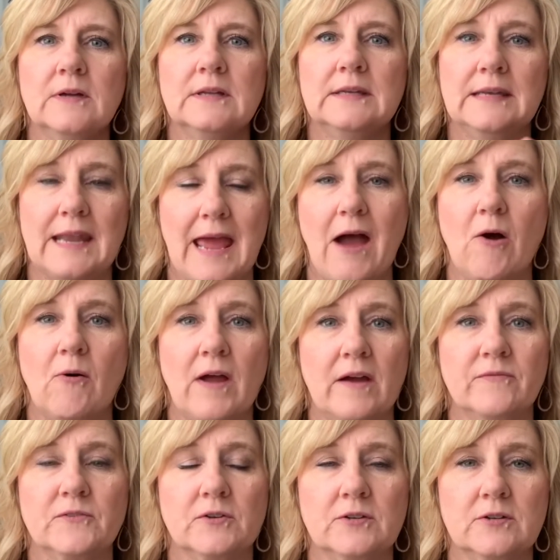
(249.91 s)
now
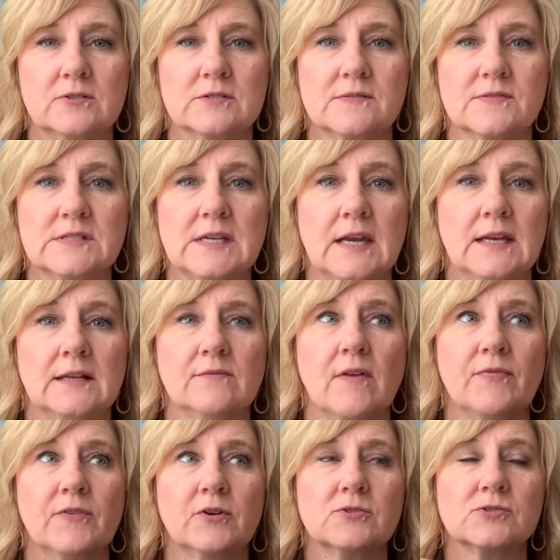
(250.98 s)
after years of studying
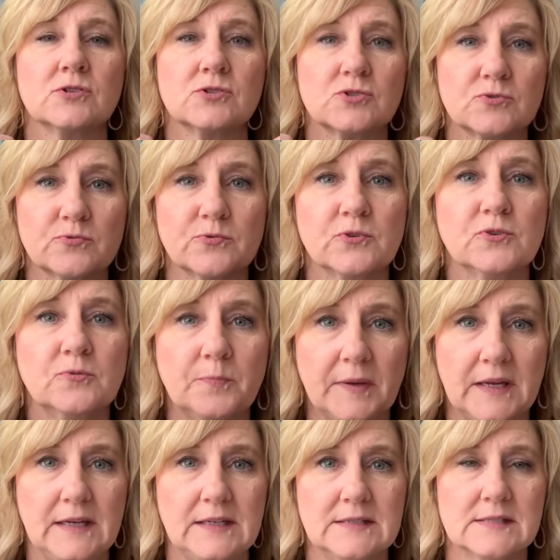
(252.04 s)
that there's a true
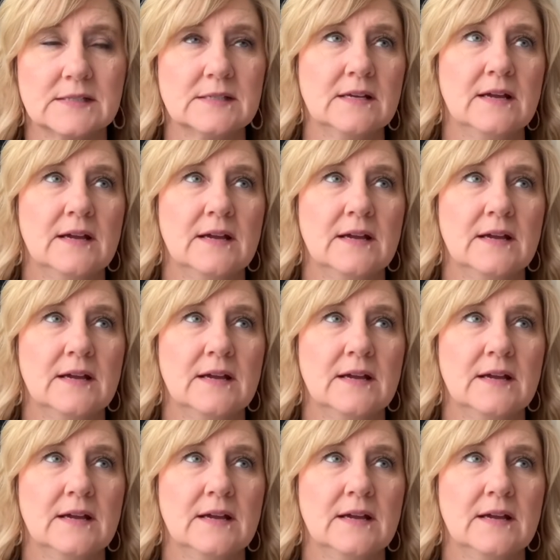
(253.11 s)
peace.